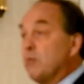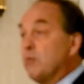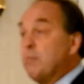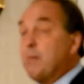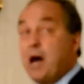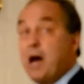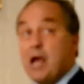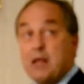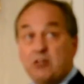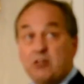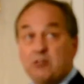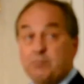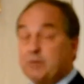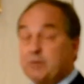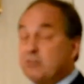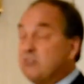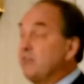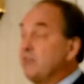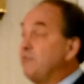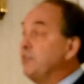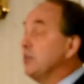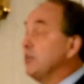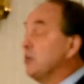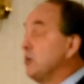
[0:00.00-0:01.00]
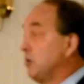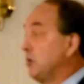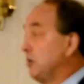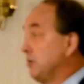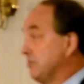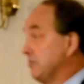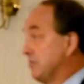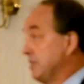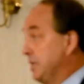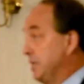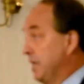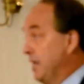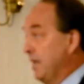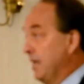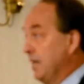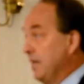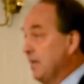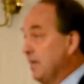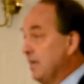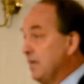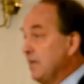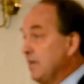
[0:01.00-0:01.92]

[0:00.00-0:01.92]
my specific call today